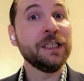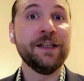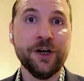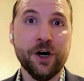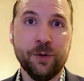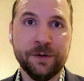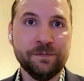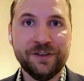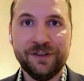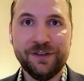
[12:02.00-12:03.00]
completely in the
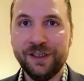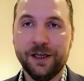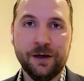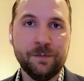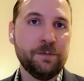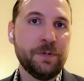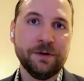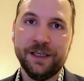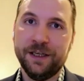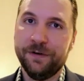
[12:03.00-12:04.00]
open. It's in GitHub,
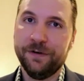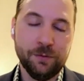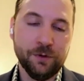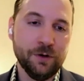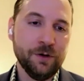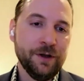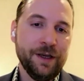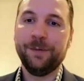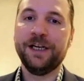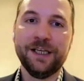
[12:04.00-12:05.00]
publicly available.
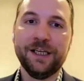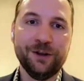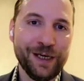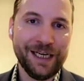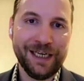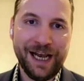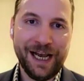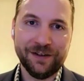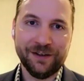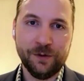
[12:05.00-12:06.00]
Anybody can look at it and
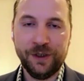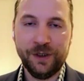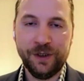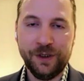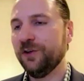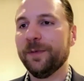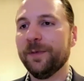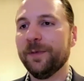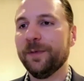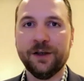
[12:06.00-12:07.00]
access it. We get a huge
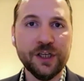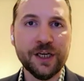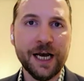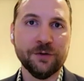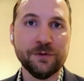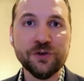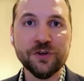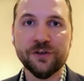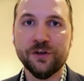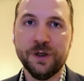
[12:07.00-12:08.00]
amount of community
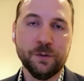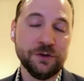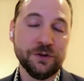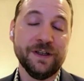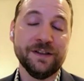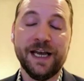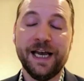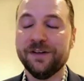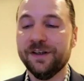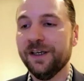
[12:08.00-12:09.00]
contributions to it, which is
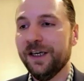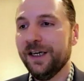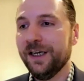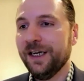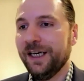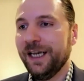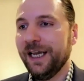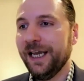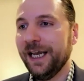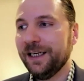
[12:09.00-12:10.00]
fantastic.
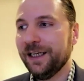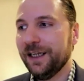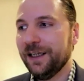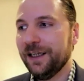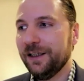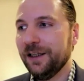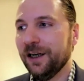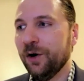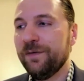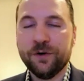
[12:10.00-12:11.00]
And you know,
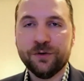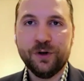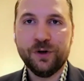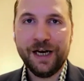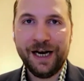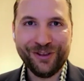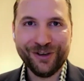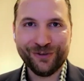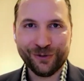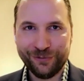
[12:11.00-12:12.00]
we've also gotten the
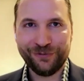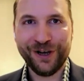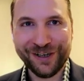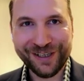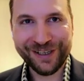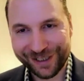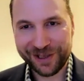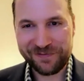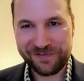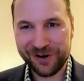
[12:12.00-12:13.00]
sort of FUD,
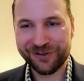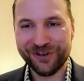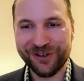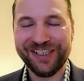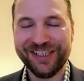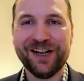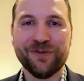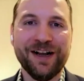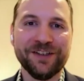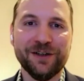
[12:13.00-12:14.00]
the fear, uncertainty, and doubt
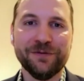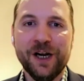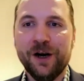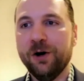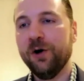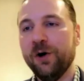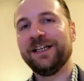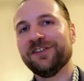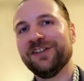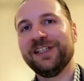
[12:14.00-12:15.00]
around it of, well, wait,
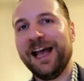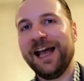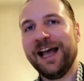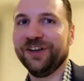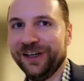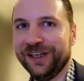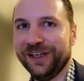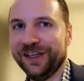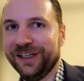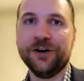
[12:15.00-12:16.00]
doesn't the adversary
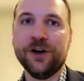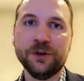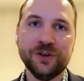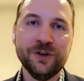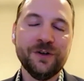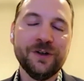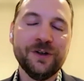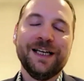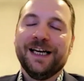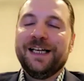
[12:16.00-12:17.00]
now know what you do?